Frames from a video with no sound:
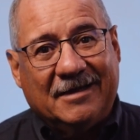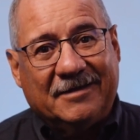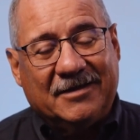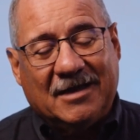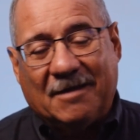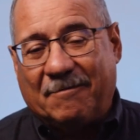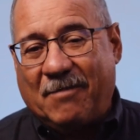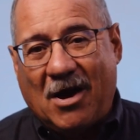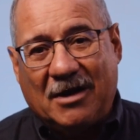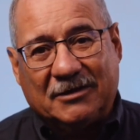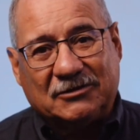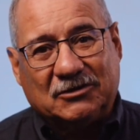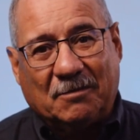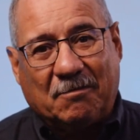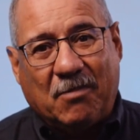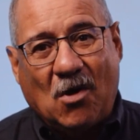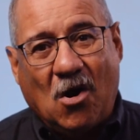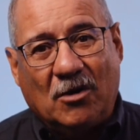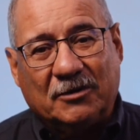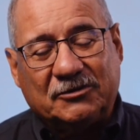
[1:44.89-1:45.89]
The Apostle
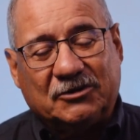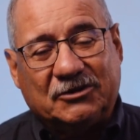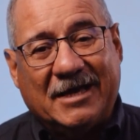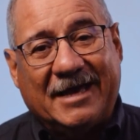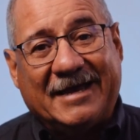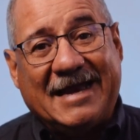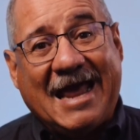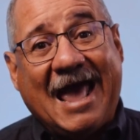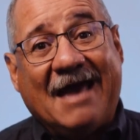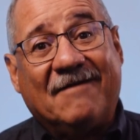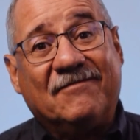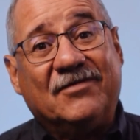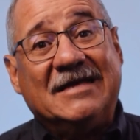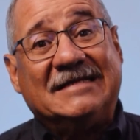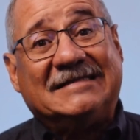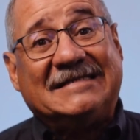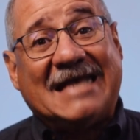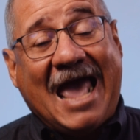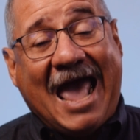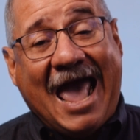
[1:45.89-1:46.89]
Paul said, "Have
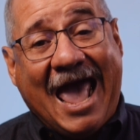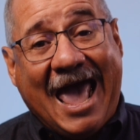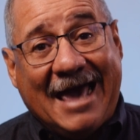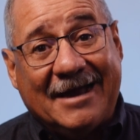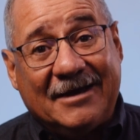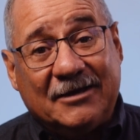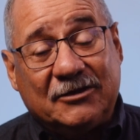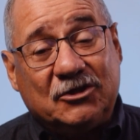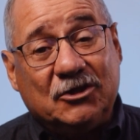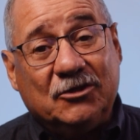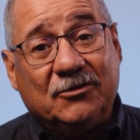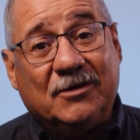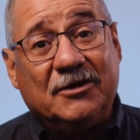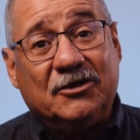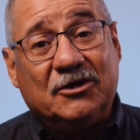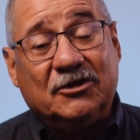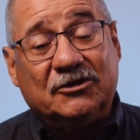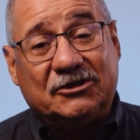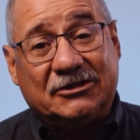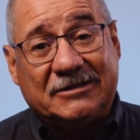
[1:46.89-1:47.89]
this attitude
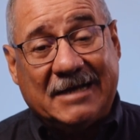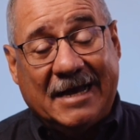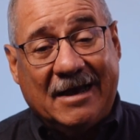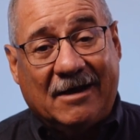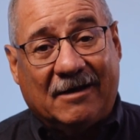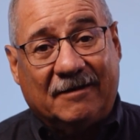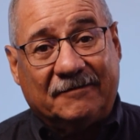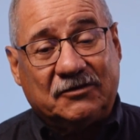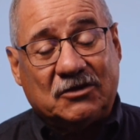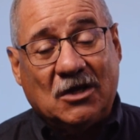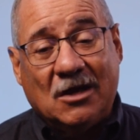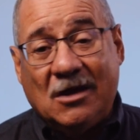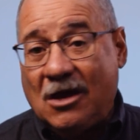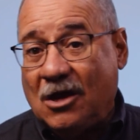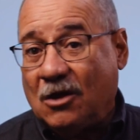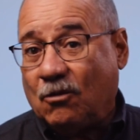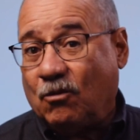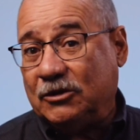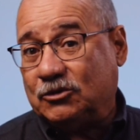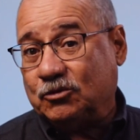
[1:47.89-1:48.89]
in yourselves,
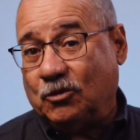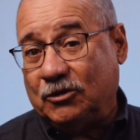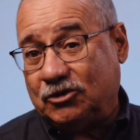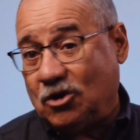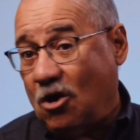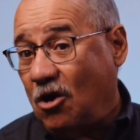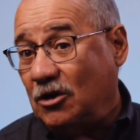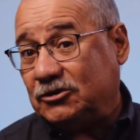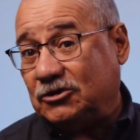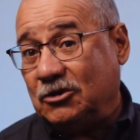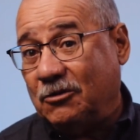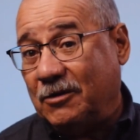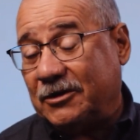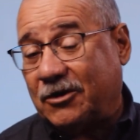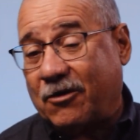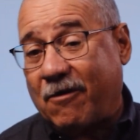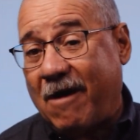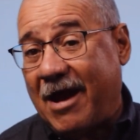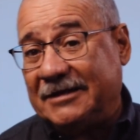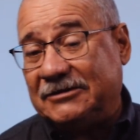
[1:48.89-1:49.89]
which was also in
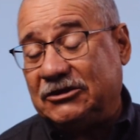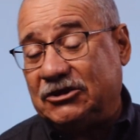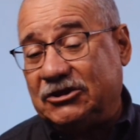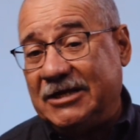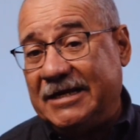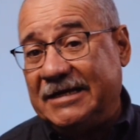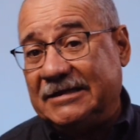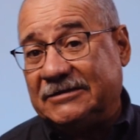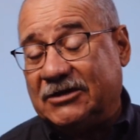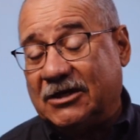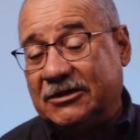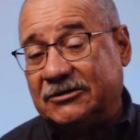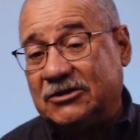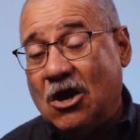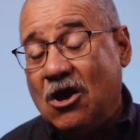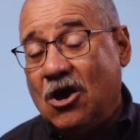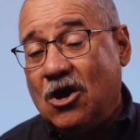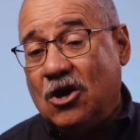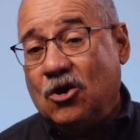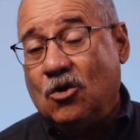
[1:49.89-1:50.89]
Christ Jesus,
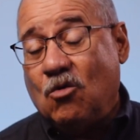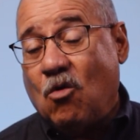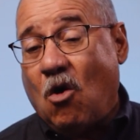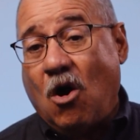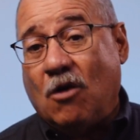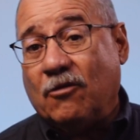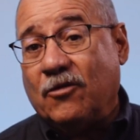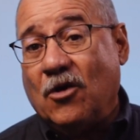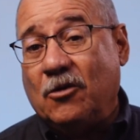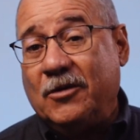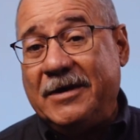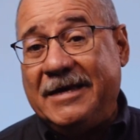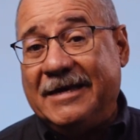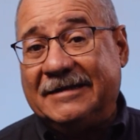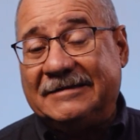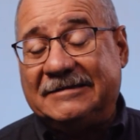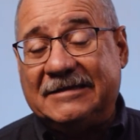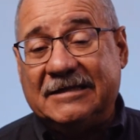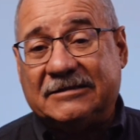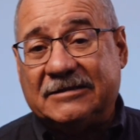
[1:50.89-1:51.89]
who, although he
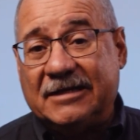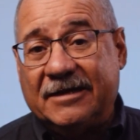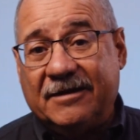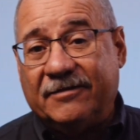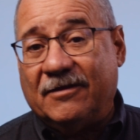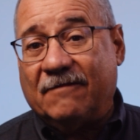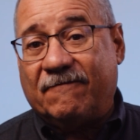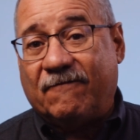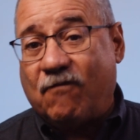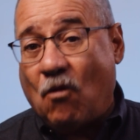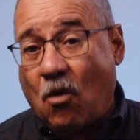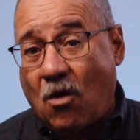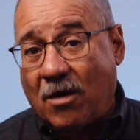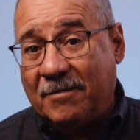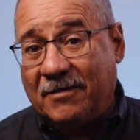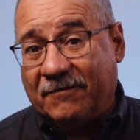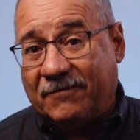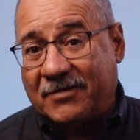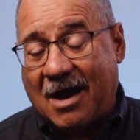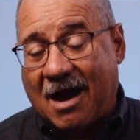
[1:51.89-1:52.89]
existed in the
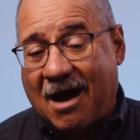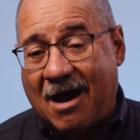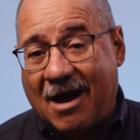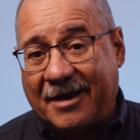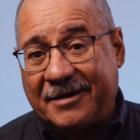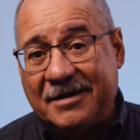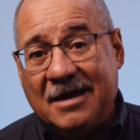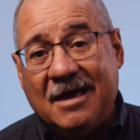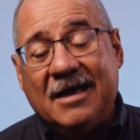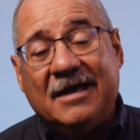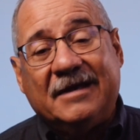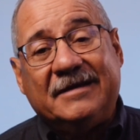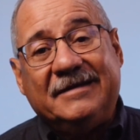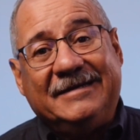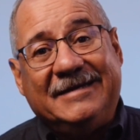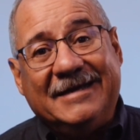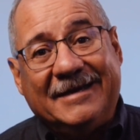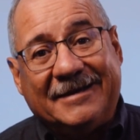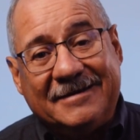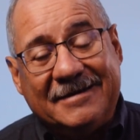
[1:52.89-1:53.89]
form of God,
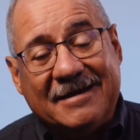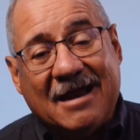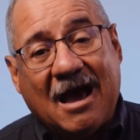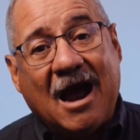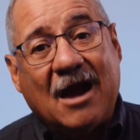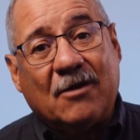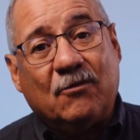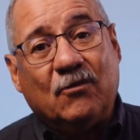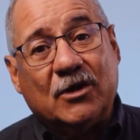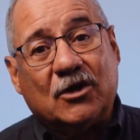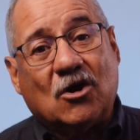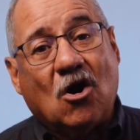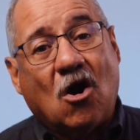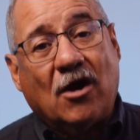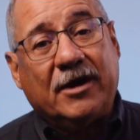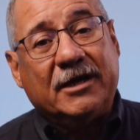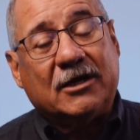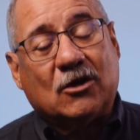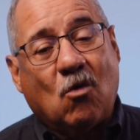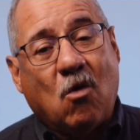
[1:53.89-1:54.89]
did not
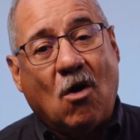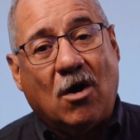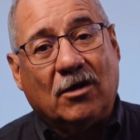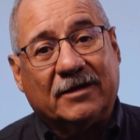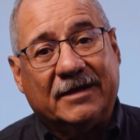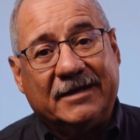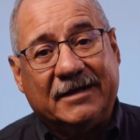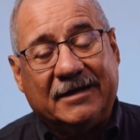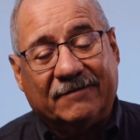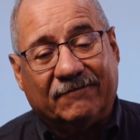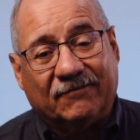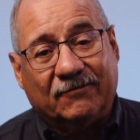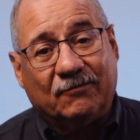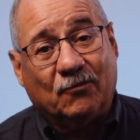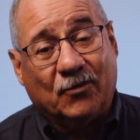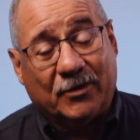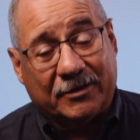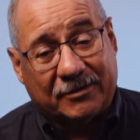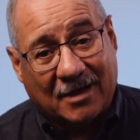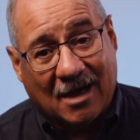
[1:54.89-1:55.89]
regard equality
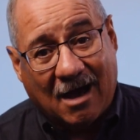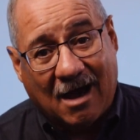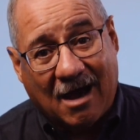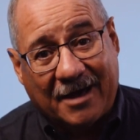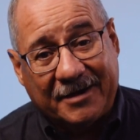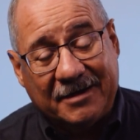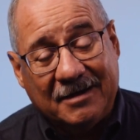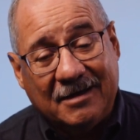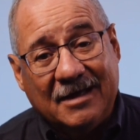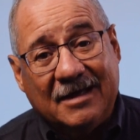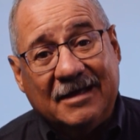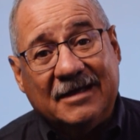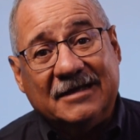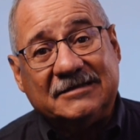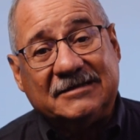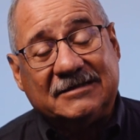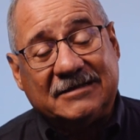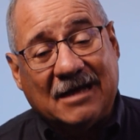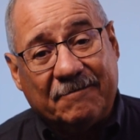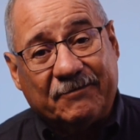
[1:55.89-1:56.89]
with God
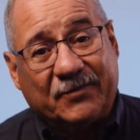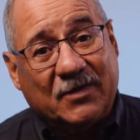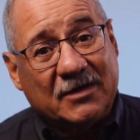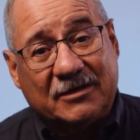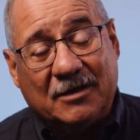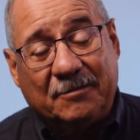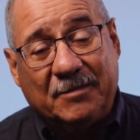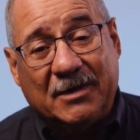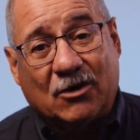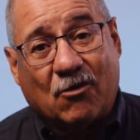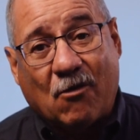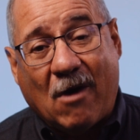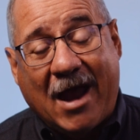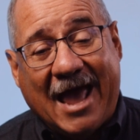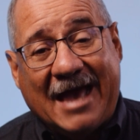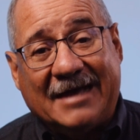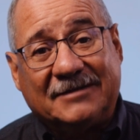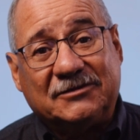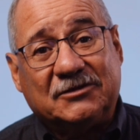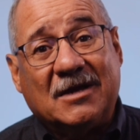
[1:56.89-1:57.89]
something to be
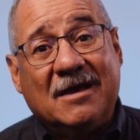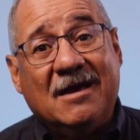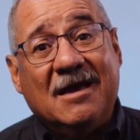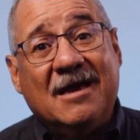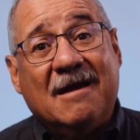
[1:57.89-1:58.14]
grasped,